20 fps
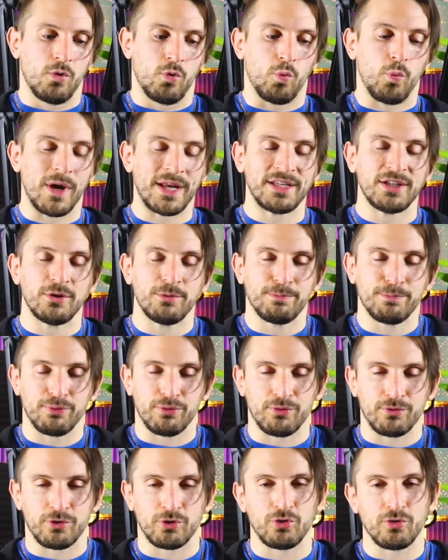when you
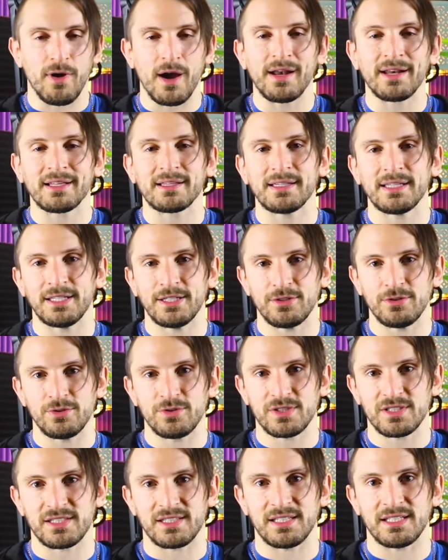chronically
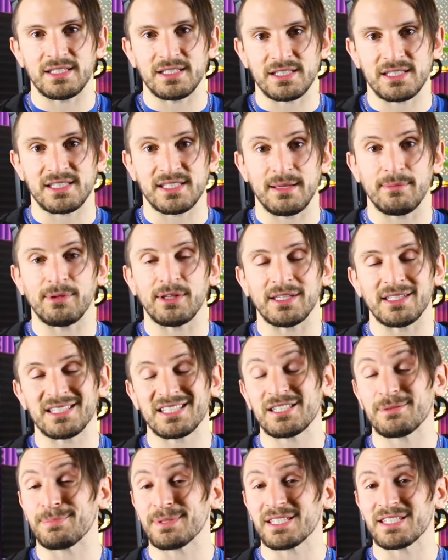use these
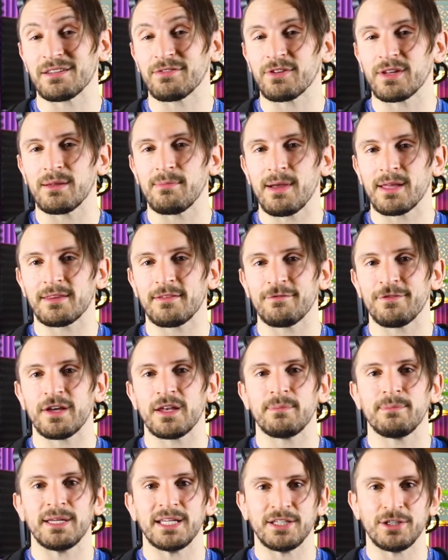stimulants, specifically
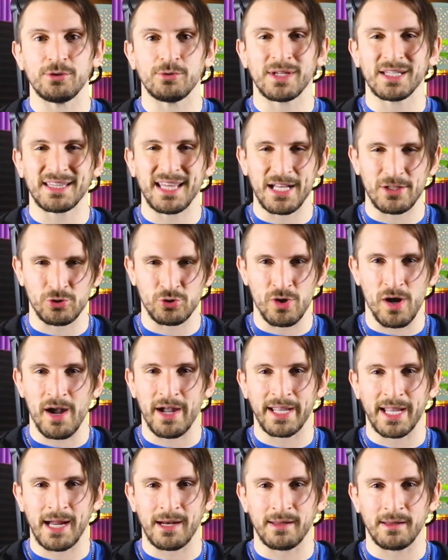methamphetamine, you get that
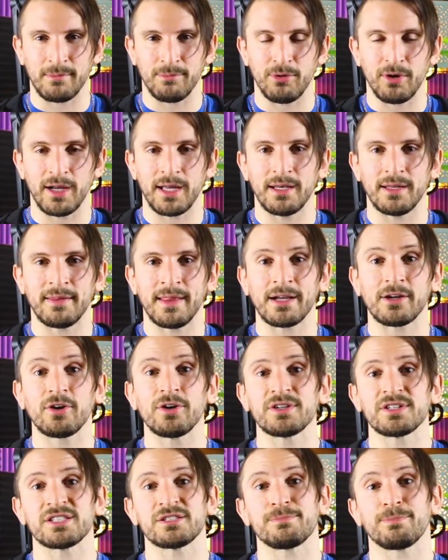drying out of the brain, and that
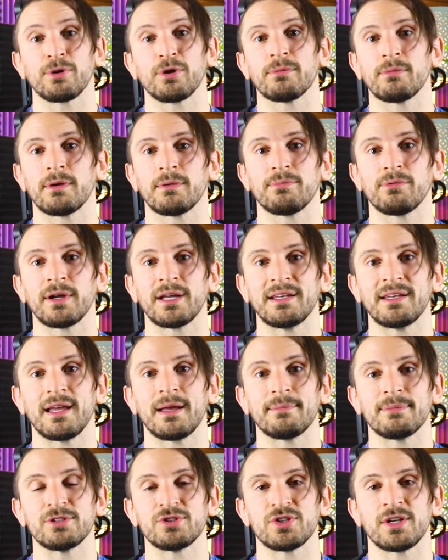causes permanent brain
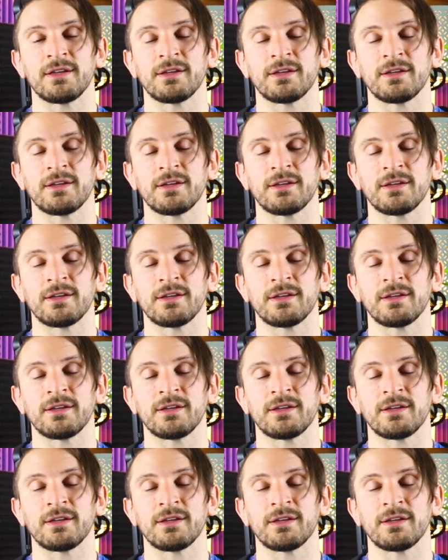damage.